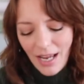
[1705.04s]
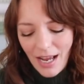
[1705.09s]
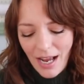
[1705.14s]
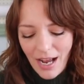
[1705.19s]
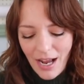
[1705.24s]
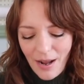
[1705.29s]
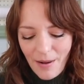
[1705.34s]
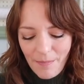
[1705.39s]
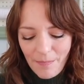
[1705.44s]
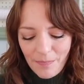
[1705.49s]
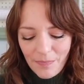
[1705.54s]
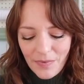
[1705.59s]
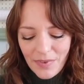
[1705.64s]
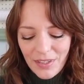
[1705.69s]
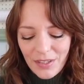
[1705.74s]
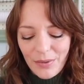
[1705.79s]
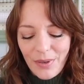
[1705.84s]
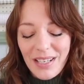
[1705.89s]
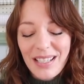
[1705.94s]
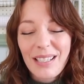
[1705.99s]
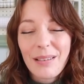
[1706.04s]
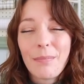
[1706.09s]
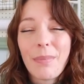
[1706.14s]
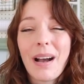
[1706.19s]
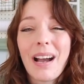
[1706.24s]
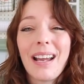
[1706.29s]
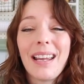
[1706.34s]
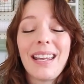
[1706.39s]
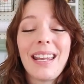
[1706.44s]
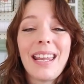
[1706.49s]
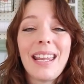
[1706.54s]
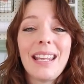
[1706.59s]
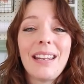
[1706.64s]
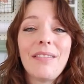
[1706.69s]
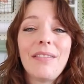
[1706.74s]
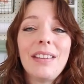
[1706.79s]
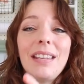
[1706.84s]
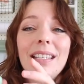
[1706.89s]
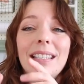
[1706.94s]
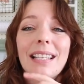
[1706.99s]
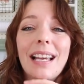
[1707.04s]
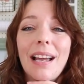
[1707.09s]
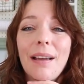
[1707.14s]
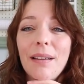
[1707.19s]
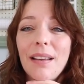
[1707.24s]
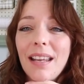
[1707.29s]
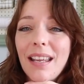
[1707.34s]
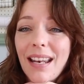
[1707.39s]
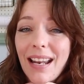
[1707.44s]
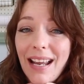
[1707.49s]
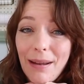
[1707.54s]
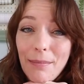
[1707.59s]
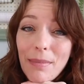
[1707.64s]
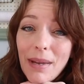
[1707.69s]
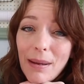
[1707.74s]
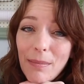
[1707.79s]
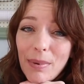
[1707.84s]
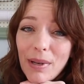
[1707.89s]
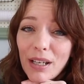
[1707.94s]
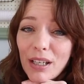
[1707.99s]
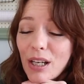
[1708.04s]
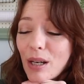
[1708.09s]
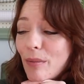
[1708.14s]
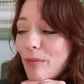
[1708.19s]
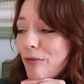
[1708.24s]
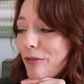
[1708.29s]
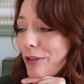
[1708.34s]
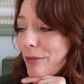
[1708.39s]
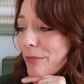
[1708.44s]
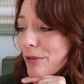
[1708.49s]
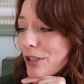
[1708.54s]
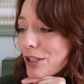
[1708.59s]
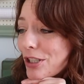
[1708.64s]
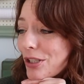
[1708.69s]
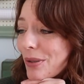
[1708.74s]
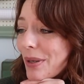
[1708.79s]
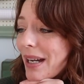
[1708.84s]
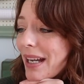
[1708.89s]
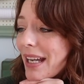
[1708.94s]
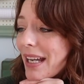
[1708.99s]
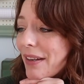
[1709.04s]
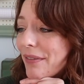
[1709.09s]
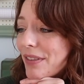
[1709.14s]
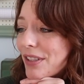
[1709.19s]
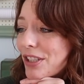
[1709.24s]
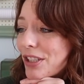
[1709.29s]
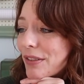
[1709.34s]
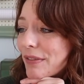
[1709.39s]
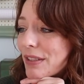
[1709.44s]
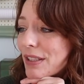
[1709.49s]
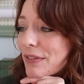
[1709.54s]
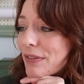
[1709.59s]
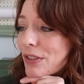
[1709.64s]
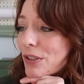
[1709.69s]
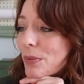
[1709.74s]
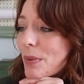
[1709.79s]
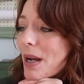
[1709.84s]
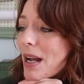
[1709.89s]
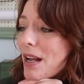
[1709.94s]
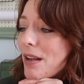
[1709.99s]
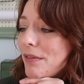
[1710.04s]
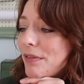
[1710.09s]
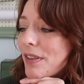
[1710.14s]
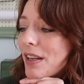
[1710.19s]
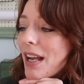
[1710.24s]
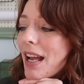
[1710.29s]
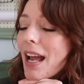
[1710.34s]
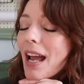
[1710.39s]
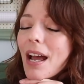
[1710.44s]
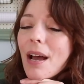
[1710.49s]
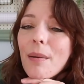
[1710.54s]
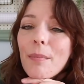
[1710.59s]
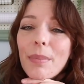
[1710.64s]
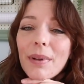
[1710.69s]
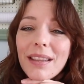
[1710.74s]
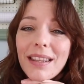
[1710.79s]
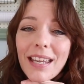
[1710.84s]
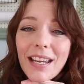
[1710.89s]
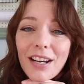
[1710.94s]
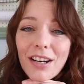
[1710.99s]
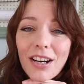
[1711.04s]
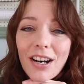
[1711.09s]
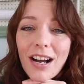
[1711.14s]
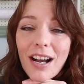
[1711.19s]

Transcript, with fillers: Um, so I did buy eight of these, I and I may pick up four more. So I have a service for twelve, but they are